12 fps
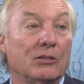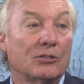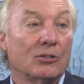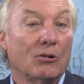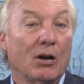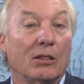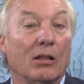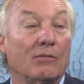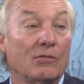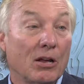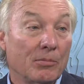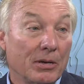So I love
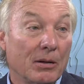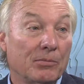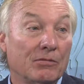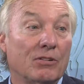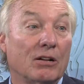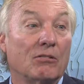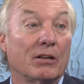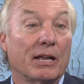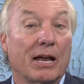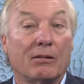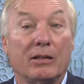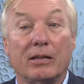coming up to Frederick
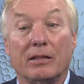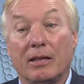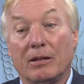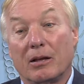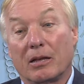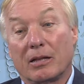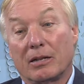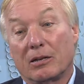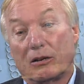County, and then I get to